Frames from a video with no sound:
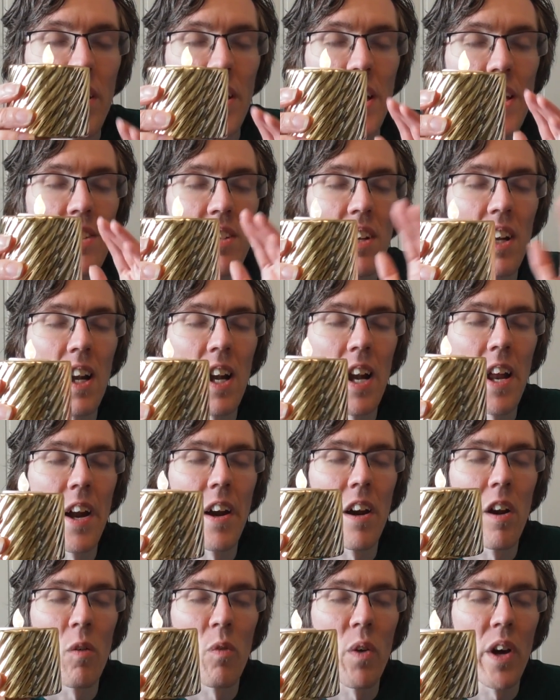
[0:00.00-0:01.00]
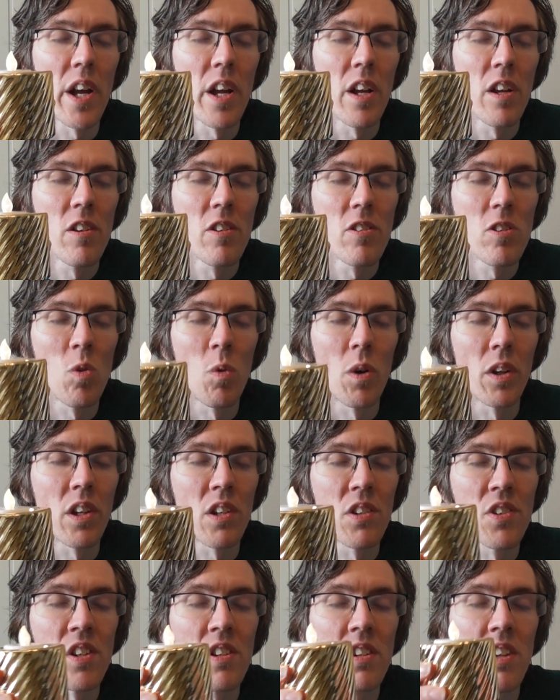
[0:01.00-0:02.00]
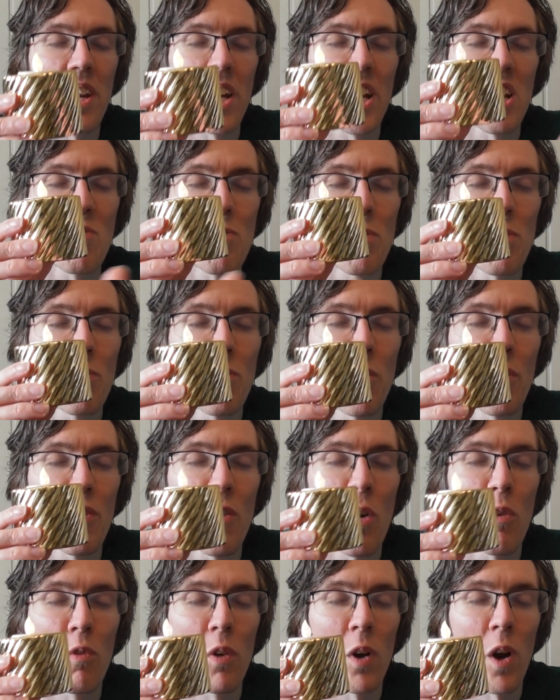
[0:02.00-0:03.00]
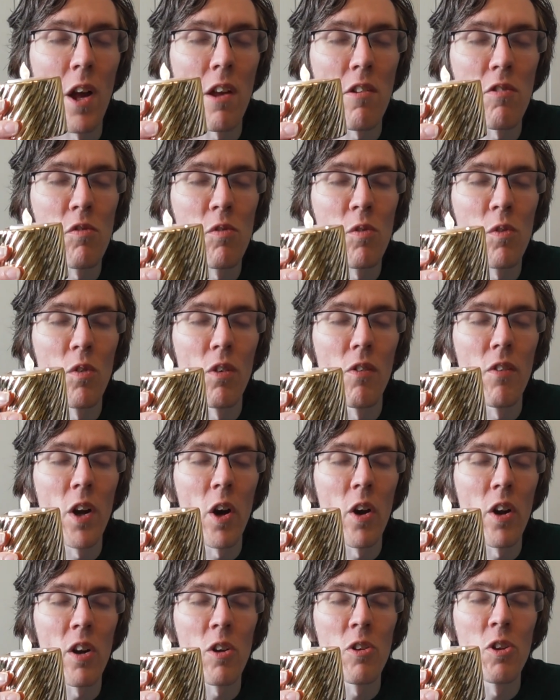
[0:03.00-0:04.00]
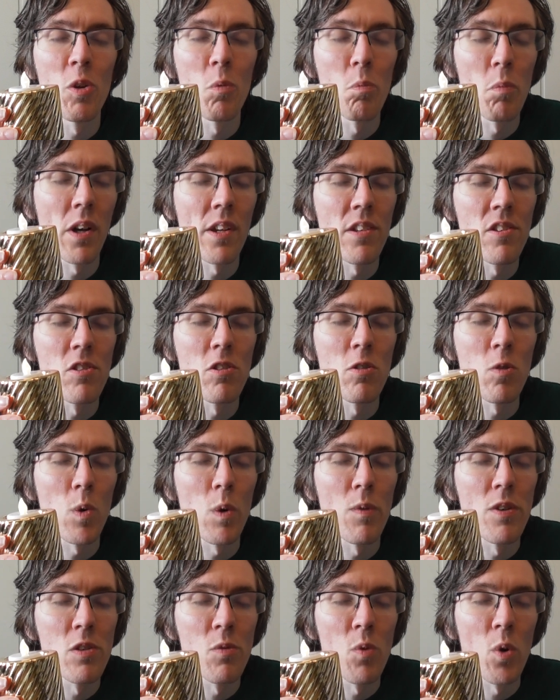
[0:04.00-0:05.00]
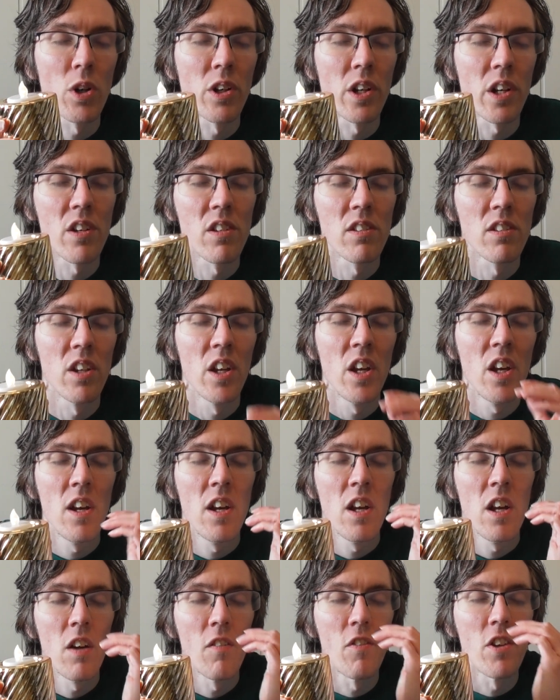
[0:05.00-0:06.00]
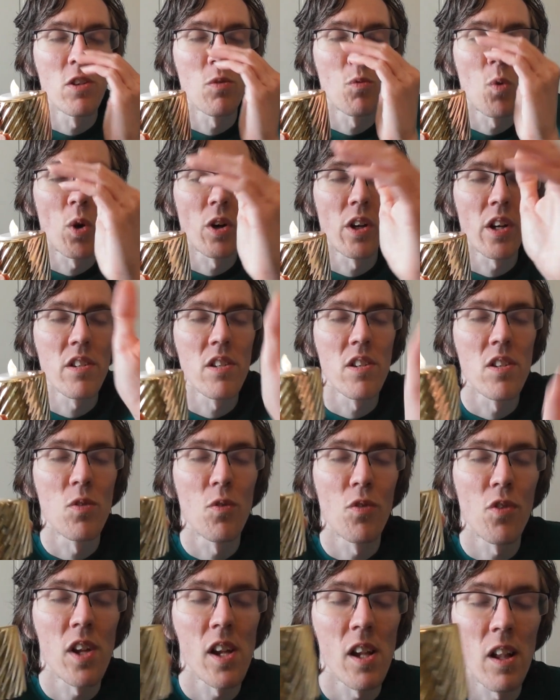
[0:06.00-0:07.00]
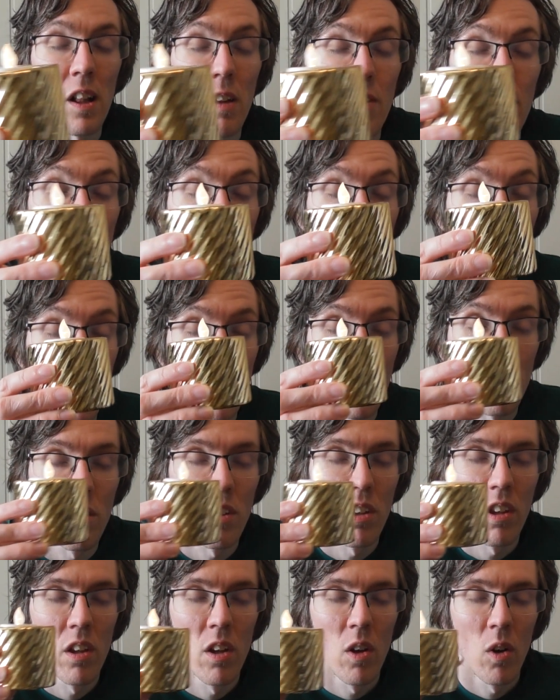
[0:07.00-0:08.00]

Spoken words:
is cleared away, so that as the train of life we are on passes through this vortex is filled with light.